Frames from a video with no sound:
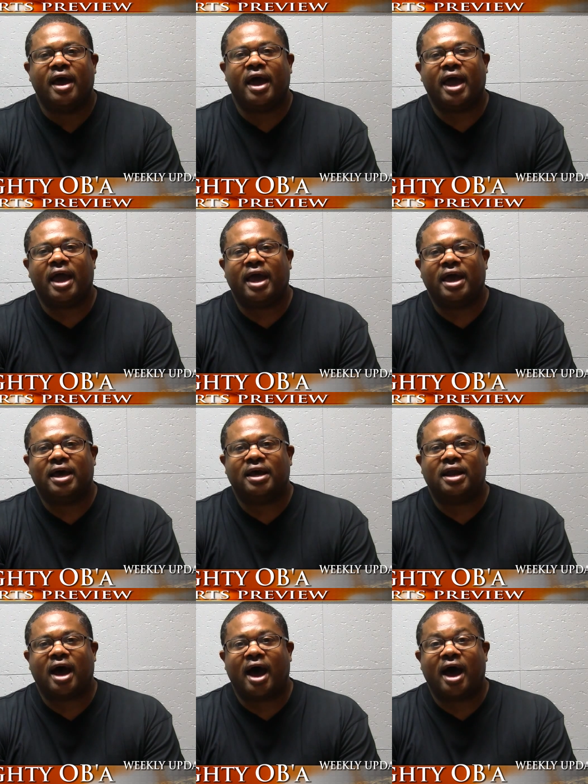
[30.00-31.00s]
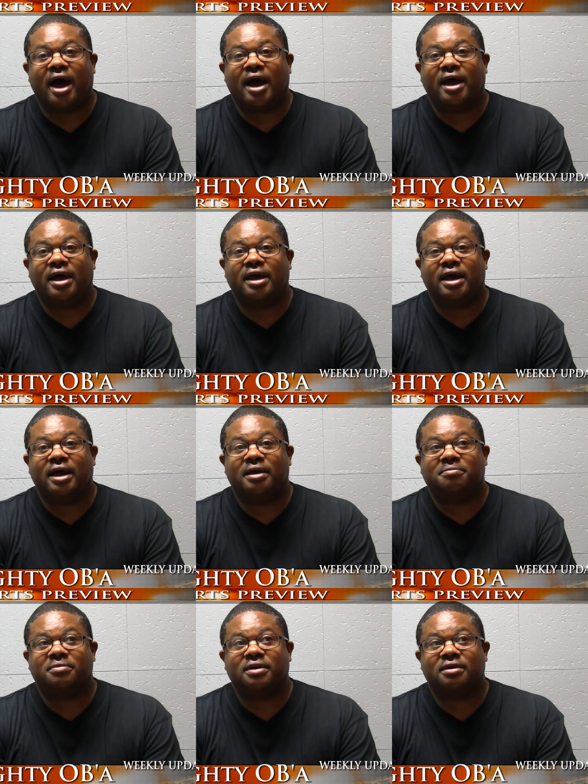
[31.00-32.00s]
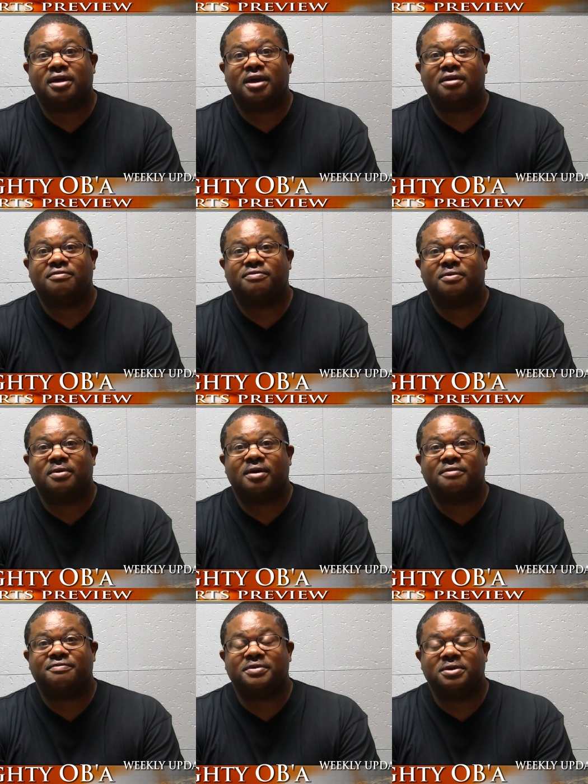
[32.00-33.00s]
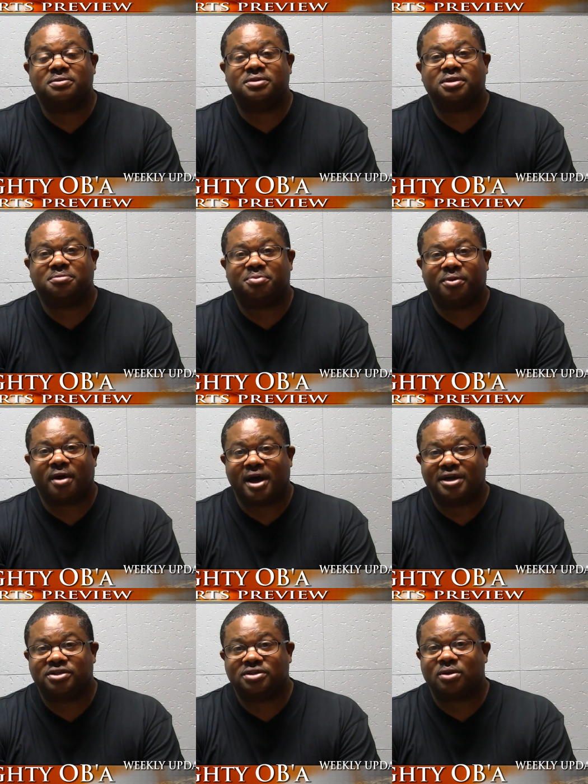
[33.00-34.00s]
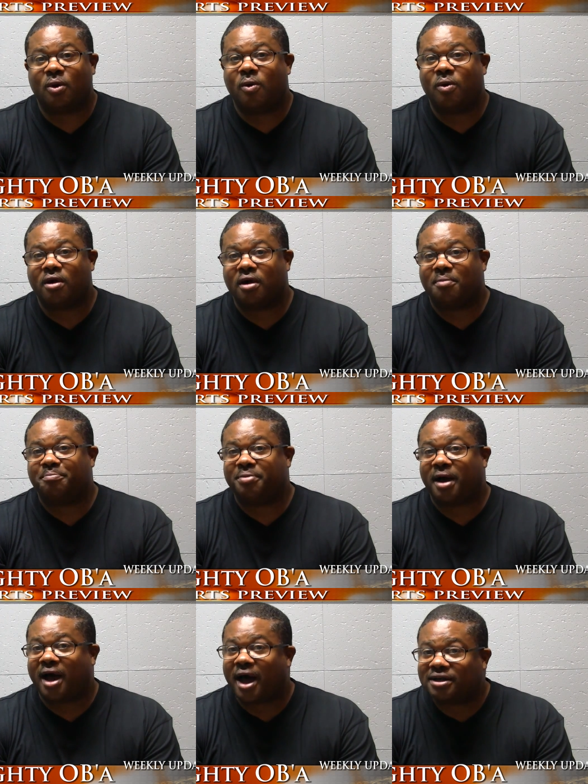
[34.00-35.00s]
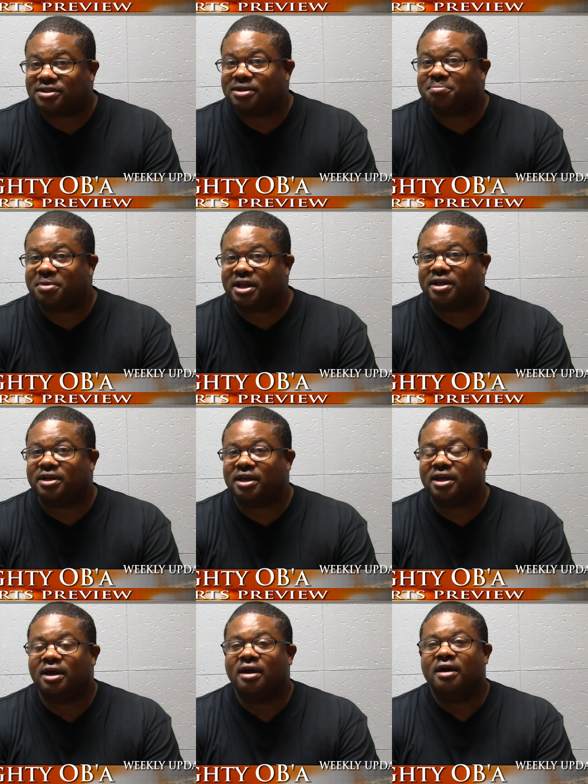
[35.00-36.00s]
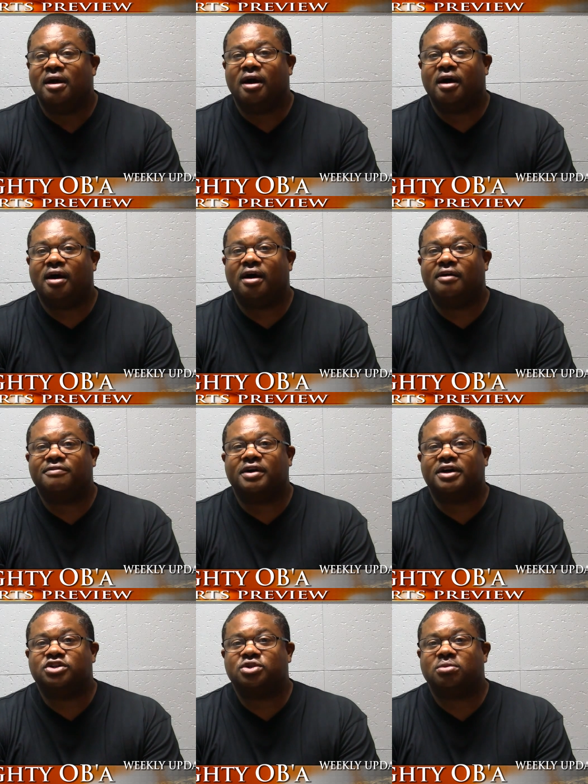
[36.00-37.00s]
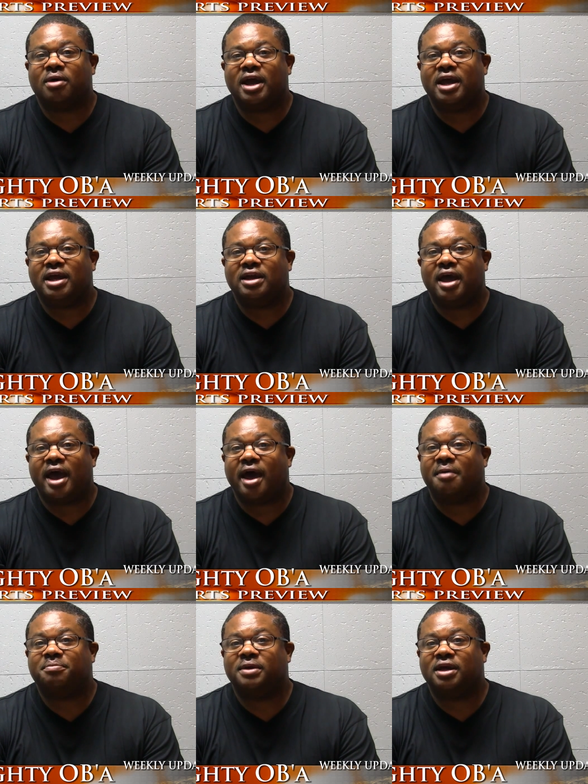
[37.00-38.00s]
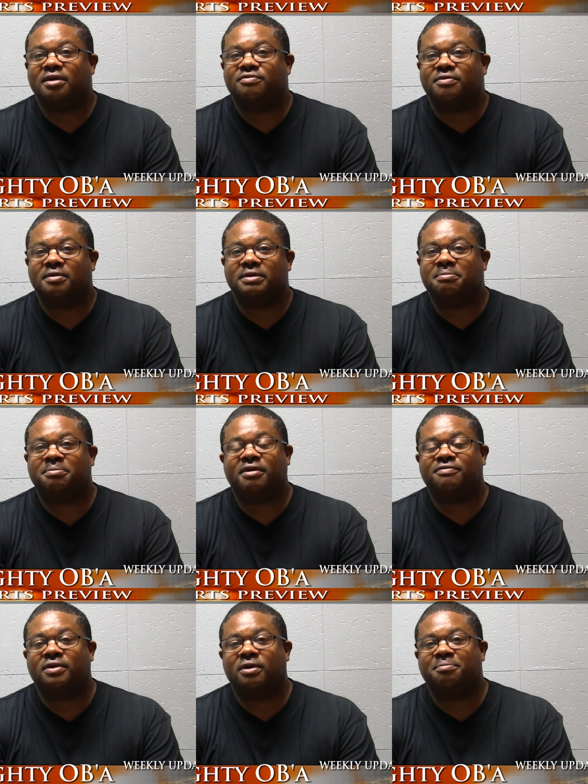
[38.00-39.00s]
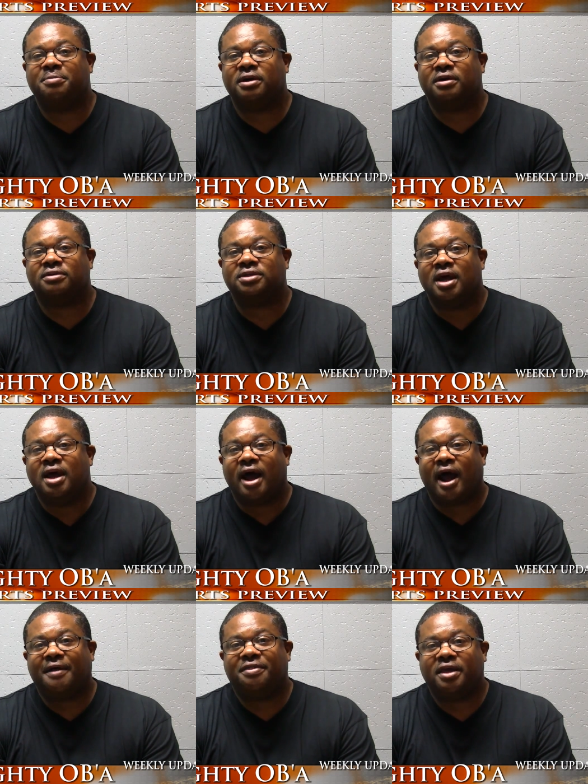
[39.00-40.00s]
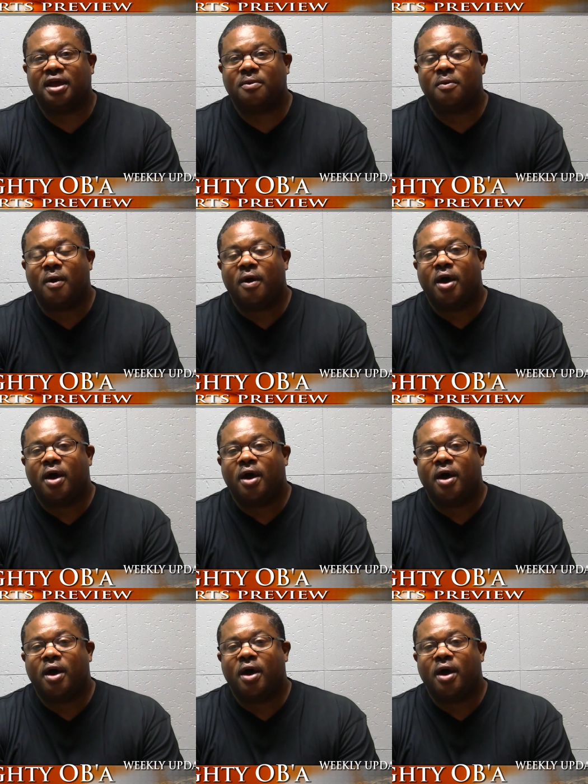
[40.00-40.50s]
and I am looking for a few surprises or a possibility of a trade happening from the Buffalo Bills. I think